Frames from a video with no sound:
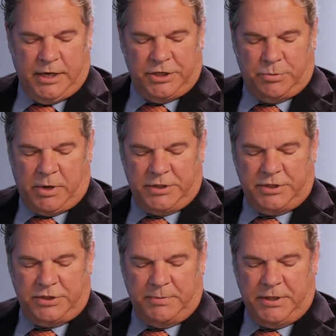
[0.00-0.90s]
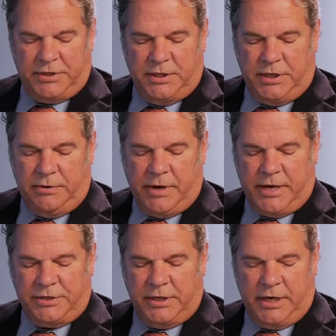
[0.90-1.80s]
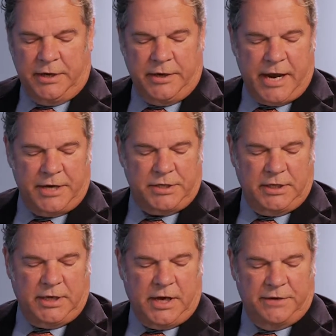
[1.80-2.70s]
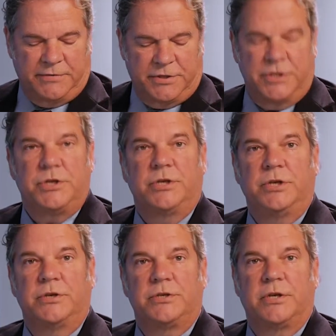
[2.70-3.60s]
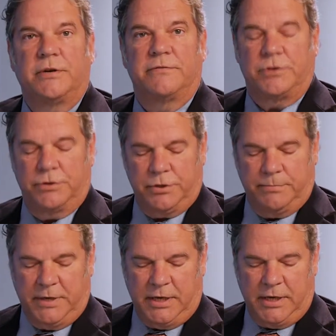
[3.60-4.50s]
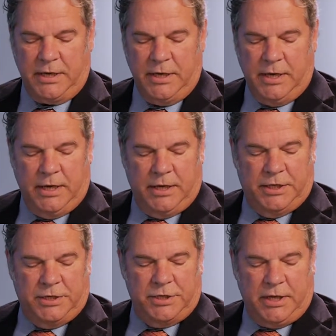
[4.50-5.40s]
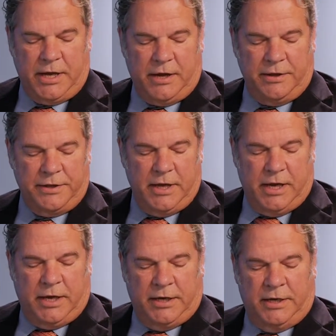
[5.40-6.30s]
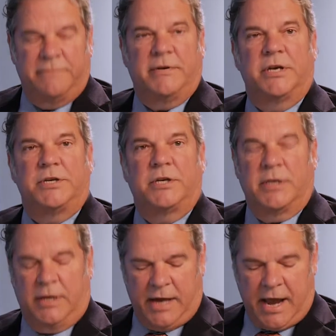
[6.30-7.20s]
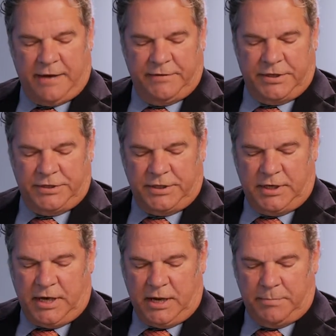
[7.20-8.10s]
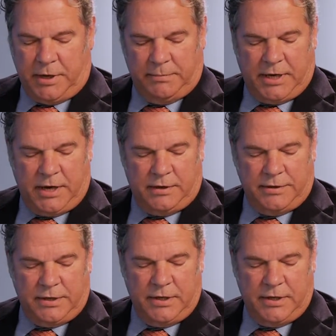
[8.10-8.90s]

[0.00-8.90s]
Swanson speaks in the U.S. and internationally on physician use of social media, digital health, and innovation in advocacy and public health.